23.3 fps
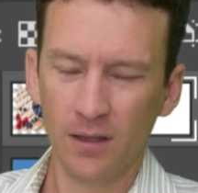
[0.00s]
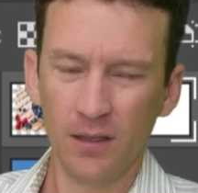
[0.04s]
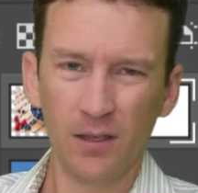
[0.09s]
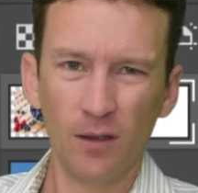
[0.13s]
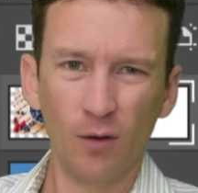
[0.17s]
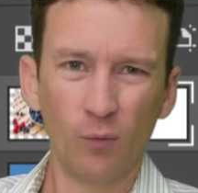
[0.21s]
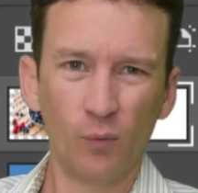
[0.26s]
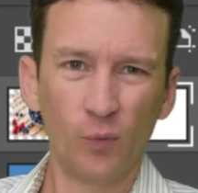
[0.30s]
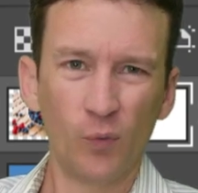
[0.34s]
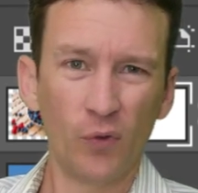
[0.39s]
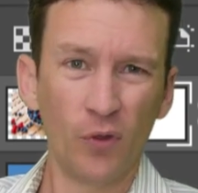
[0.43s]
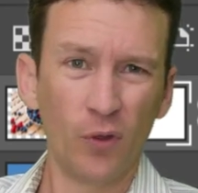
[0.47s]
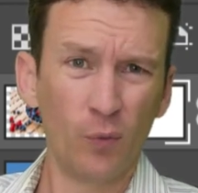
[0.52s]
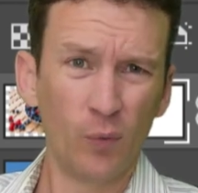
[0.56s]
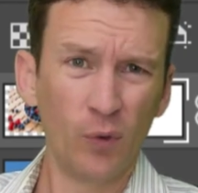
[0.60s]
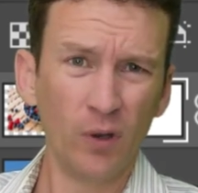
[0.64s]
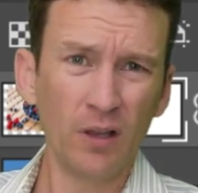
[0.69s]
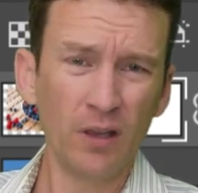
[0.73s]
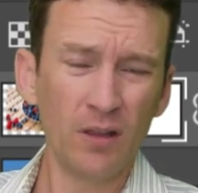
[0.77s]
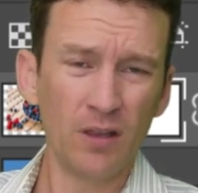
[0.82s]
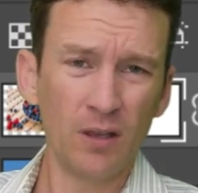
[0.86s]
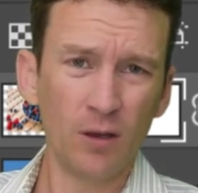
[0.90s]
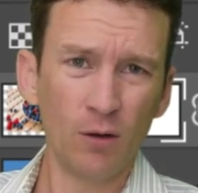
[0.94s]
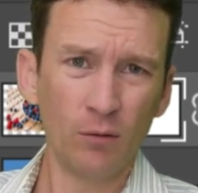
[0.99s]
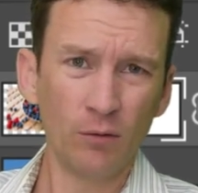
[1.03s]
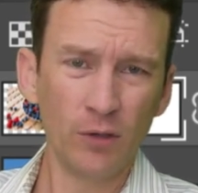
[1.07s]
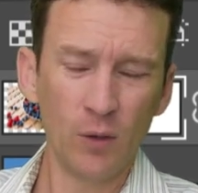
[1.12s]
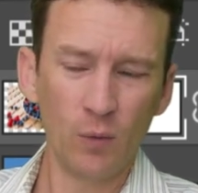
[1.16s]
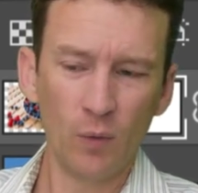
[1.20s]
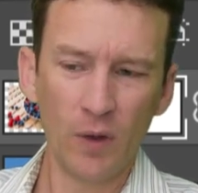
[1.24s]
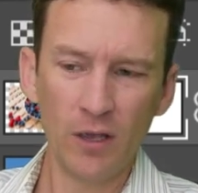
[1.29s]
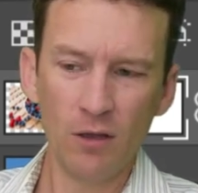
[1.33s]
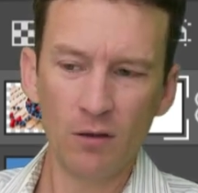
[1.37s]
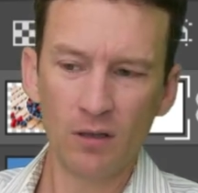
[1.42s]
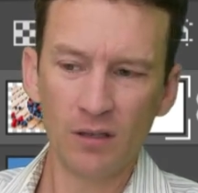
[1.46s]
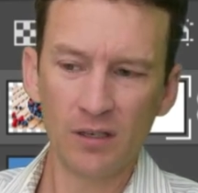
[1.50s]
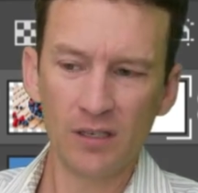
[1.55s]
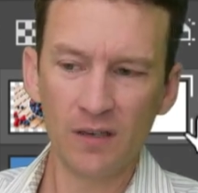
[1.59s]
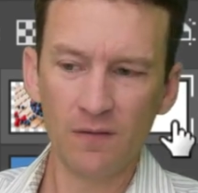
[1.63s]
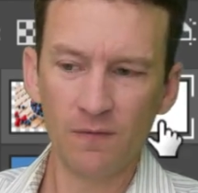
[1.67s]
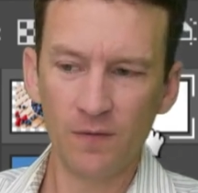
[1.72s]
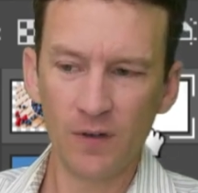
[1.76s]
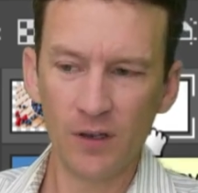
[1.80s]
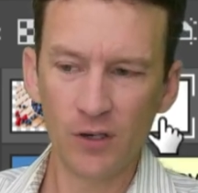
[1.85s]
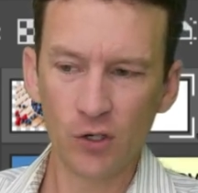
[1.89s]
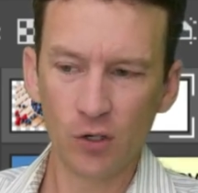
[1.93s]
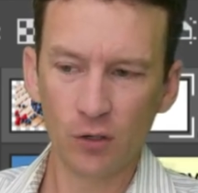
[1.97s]
the, the, really the only way you can
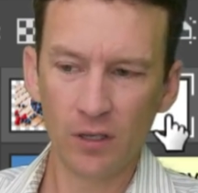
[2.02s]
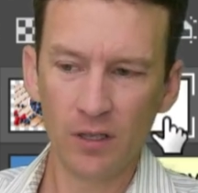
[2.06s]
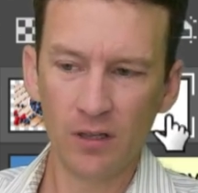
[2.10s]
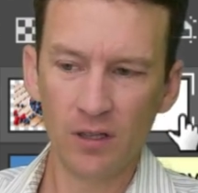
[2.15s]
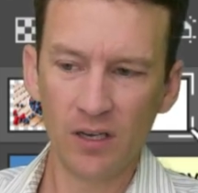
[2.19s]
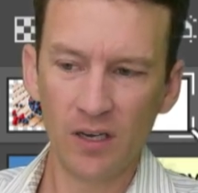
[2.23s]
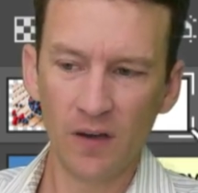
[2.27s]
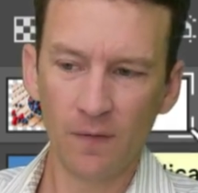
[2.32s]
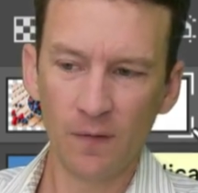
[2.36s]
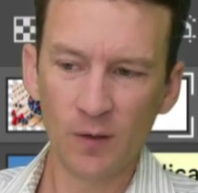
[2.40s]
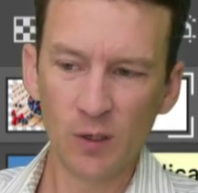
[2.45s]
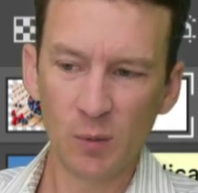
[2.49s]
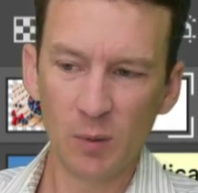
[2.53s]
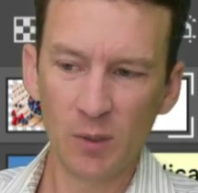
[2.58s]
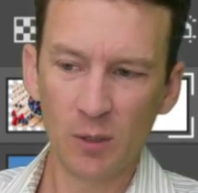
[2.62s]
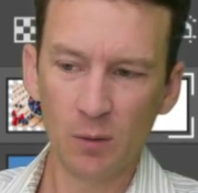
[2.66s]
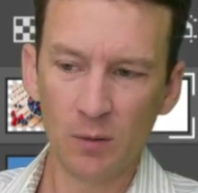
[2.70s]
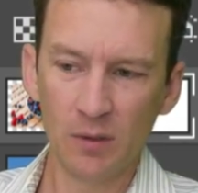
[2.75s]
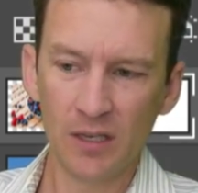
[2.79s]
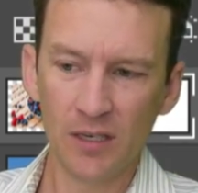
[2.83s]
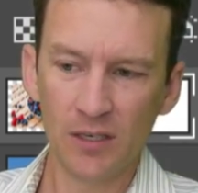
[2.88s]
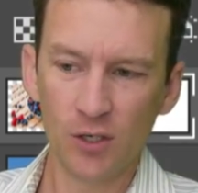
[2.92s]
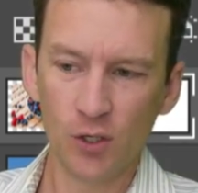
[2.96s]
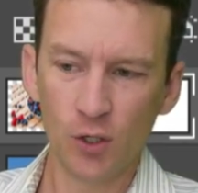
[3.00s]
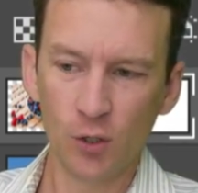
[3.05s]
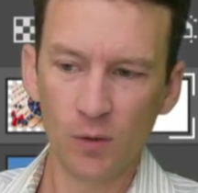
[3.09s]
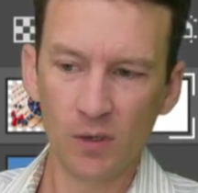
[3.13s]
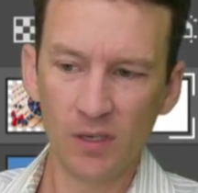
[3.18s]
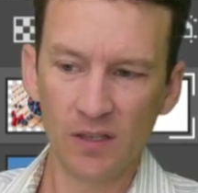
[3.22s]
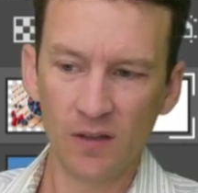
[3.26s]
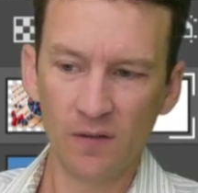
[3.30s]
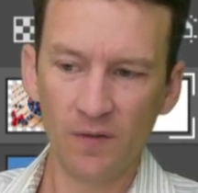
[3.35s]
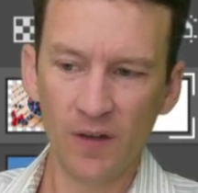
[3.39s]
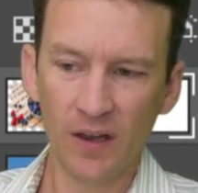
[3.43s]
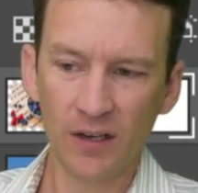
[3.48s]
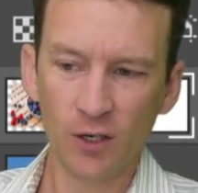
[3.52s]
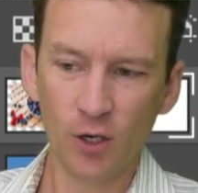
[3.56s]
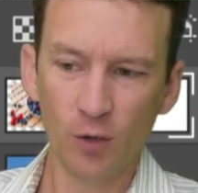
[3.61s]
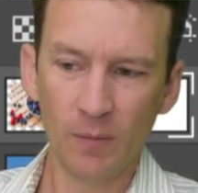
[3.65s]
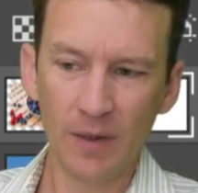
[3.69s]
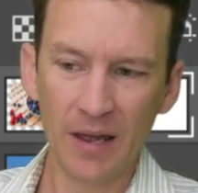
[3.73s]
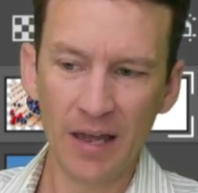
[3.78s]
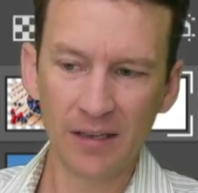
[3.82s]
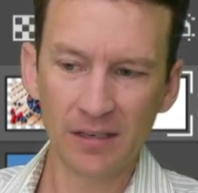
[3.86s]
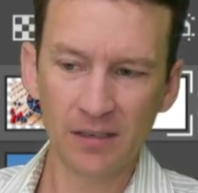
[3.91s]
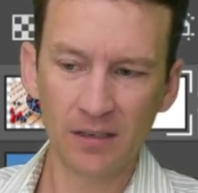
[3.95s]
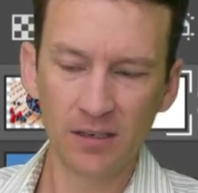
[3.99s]
see visually the difference between these two is the vector
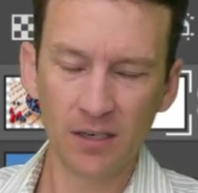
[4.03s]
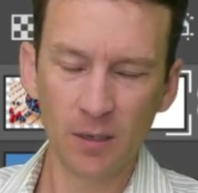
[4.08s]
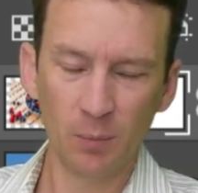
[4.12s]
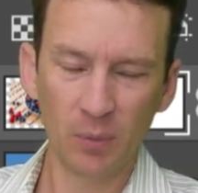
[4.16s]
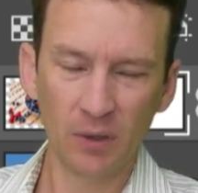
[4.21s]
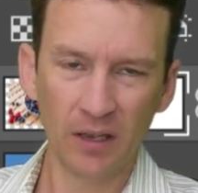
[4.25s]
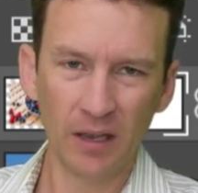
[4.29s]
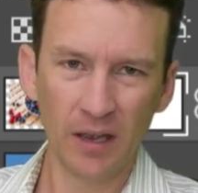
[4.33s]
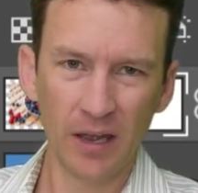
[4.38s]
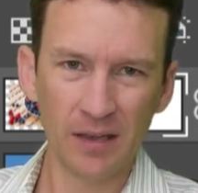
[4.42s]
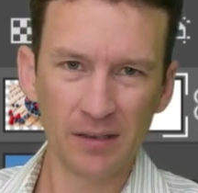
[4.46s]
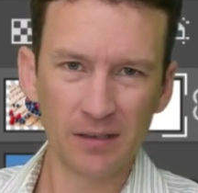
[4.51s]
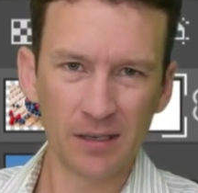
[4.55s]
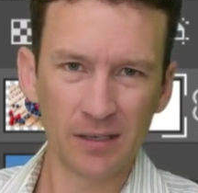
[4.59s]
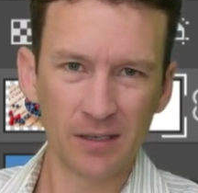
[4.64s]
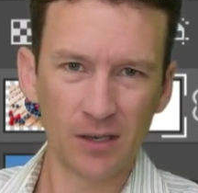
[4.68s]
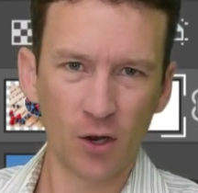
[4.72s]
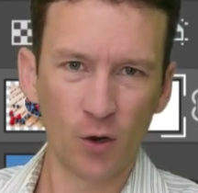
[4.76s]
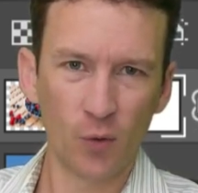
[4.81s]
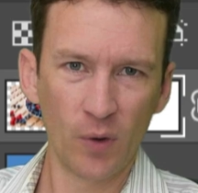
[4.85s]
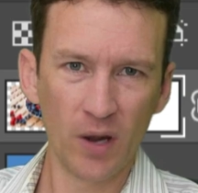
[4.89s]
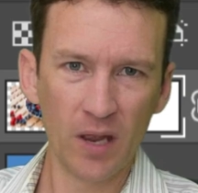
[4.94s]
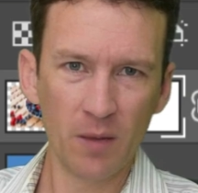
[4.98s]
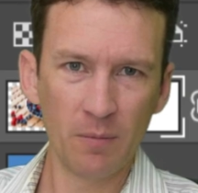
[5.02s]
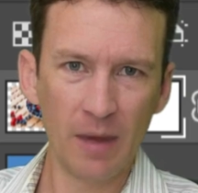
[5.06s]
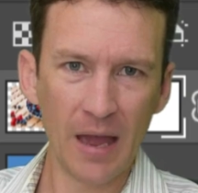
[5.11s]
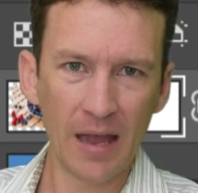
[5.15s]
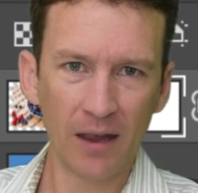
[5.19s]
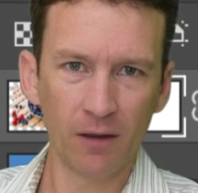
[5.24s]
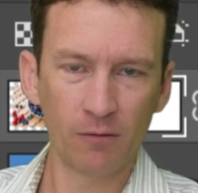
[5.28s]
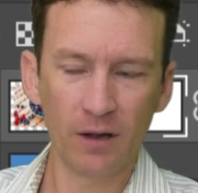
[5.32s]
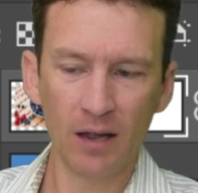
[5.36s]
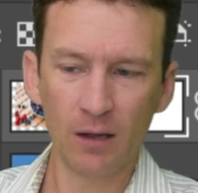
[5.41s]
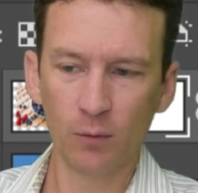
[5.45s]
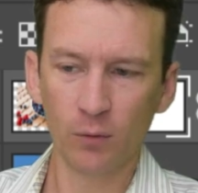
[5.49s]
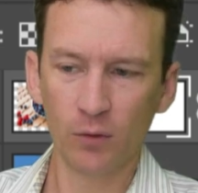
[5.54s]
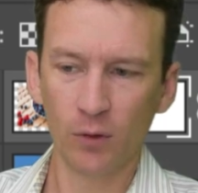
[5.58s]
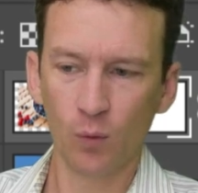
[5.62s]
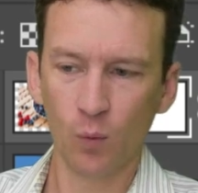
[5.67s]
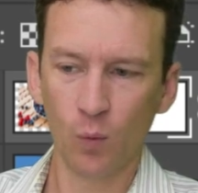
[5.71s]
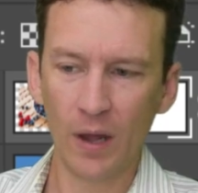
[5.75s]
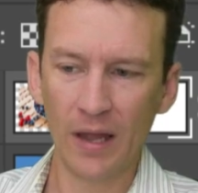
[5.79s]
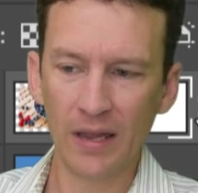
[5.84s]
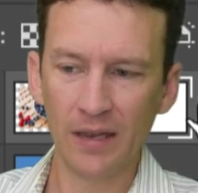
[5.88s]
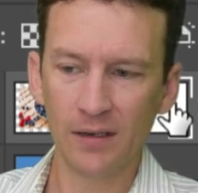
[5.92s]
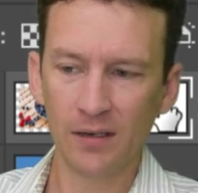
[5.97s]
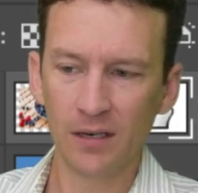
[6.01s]
mask typically has this gray background with the
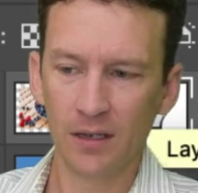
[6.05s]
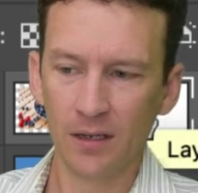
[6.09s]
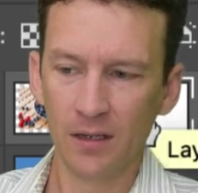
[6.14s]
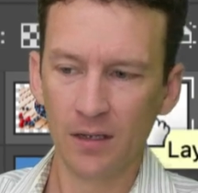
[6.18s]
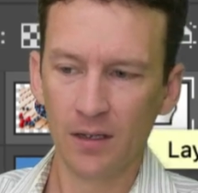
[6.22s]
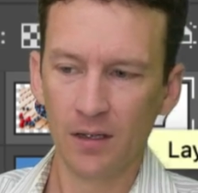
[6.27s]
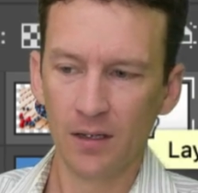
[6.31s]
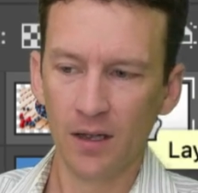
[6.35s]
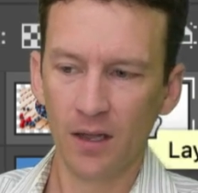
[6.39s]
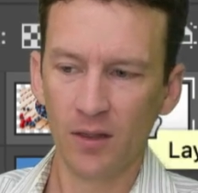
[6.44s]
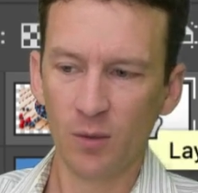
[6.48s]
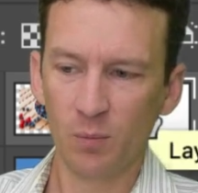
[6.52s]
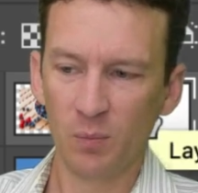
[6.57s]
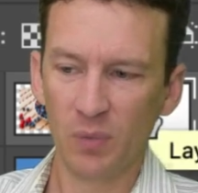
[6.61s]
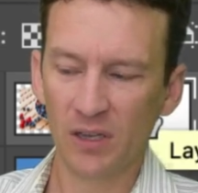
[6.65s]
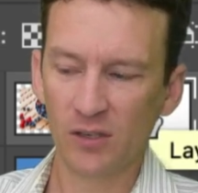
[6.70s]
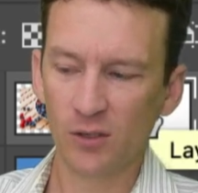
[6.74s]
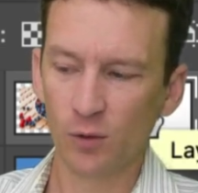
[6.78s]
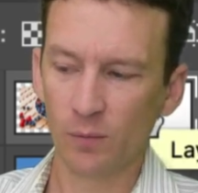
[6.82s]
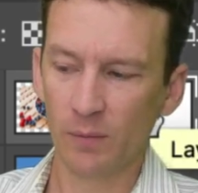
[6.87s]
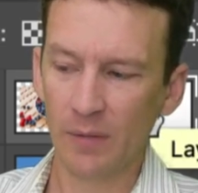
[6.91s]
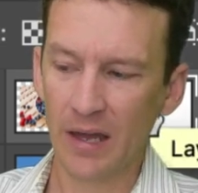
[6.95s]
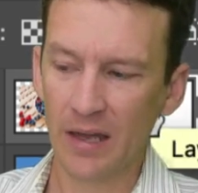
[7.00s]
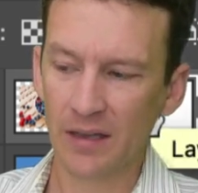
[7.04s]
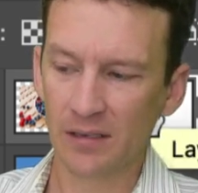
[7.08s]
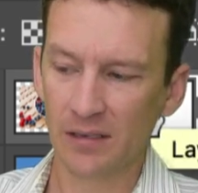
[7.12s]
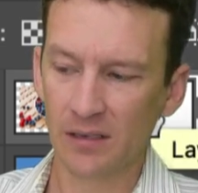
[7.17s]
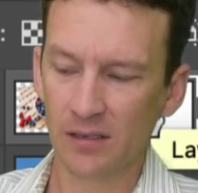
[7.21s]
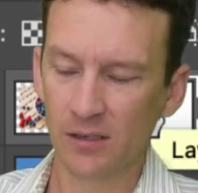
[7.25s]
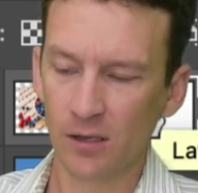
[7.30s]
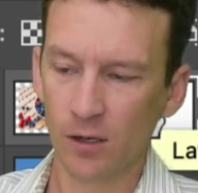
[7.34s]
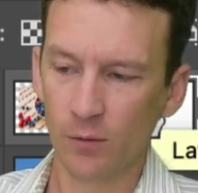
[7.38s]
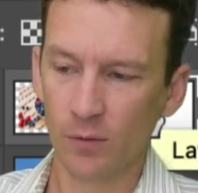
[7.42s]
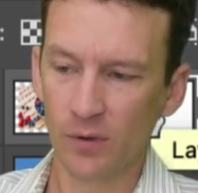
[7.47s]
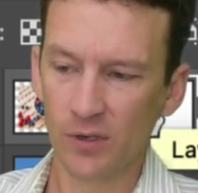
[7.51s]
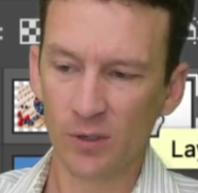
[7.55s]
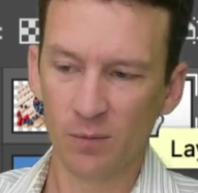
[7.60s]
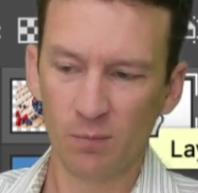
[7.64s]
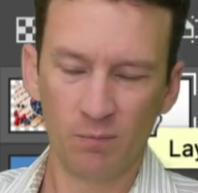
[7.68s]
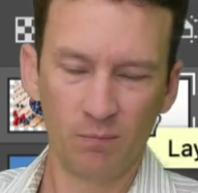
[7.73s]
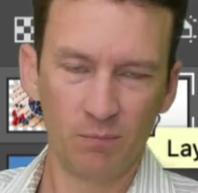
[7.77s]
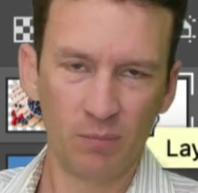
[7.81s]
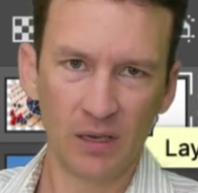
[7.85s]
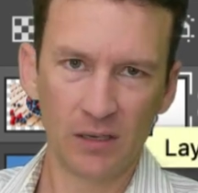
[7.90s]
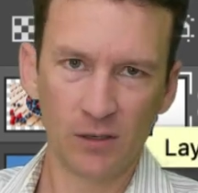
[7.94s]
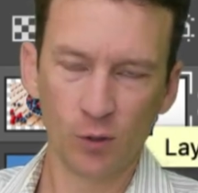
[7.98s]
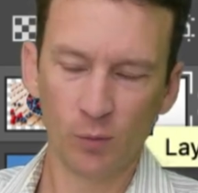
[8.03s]
white, and the pixel mask is always
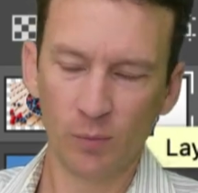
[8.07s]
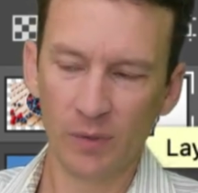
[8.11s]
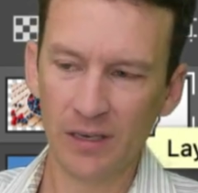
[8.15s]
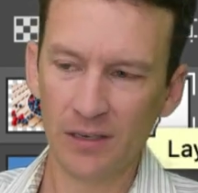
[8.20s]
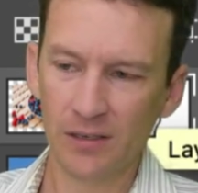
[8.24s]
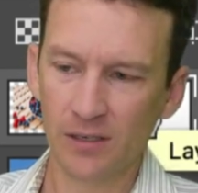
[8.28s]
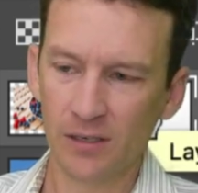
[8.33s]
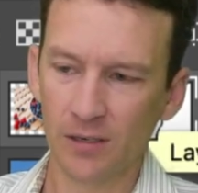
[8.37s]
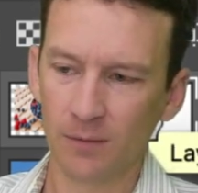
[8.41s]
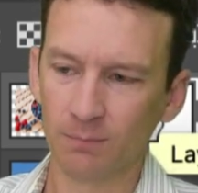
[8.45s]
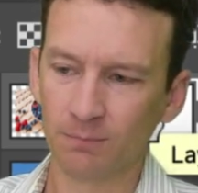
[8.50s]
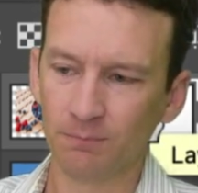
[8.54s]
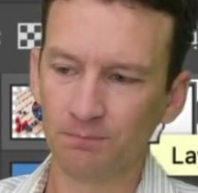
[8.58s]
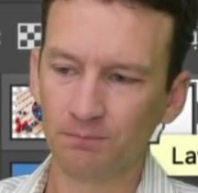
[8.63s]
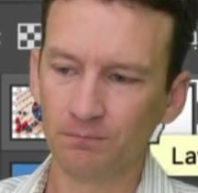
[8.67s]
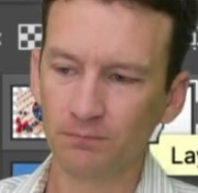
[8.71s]
pixel based.